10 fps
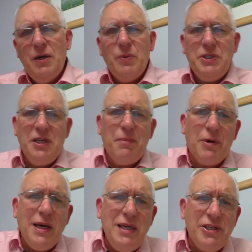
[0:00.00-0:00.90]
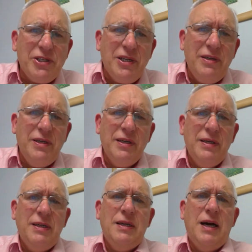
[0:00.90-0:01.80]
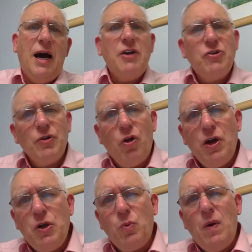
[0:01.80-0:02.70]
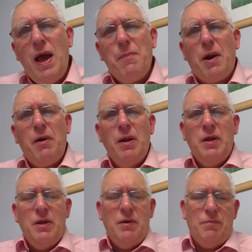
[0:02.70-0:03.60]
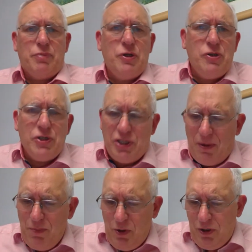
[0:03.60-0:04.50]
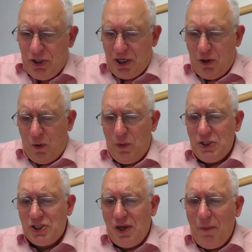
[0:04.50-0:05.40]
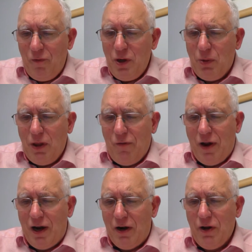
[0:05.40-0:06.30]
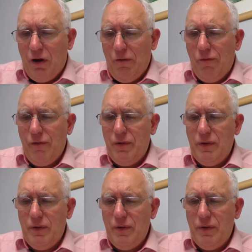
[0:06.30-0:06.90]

When Tim Rice and Andrew Lloyd Webber produced a musical, which some of you will have heard of,